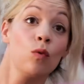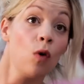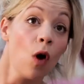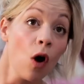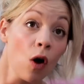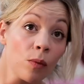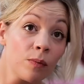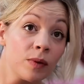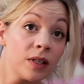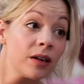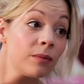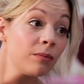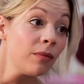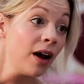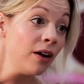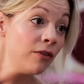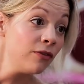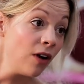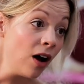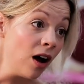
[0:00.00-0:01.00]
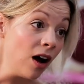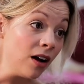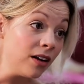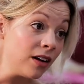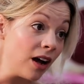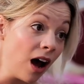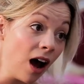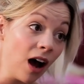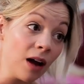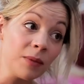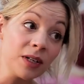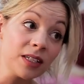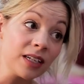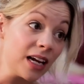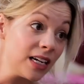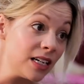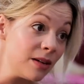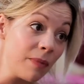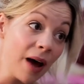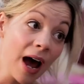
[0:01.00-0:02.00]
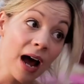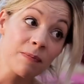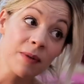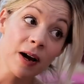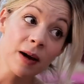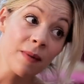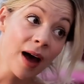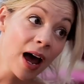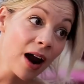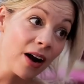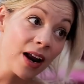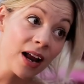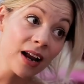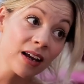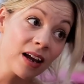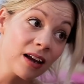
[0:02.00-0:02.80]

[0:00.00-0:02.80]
robbed my father. I must get it back by marrying